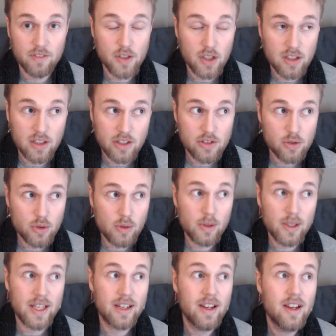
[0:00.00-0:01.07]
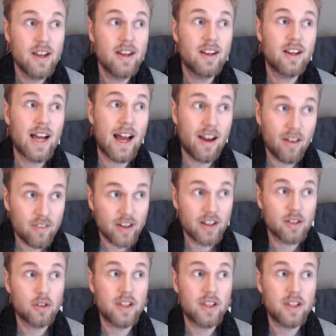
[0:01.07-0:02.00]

You cannot truly have a,